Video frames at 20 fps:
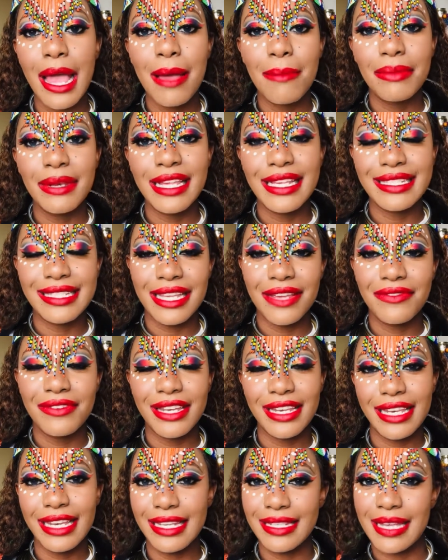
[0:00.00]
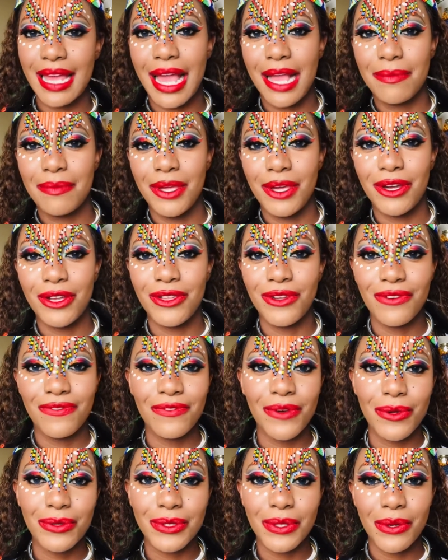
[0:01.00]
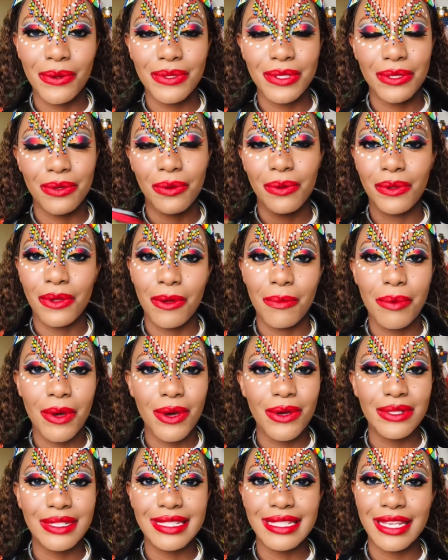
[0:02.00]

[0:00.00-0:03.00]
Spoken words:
please definitely tag me on your photos and all your posts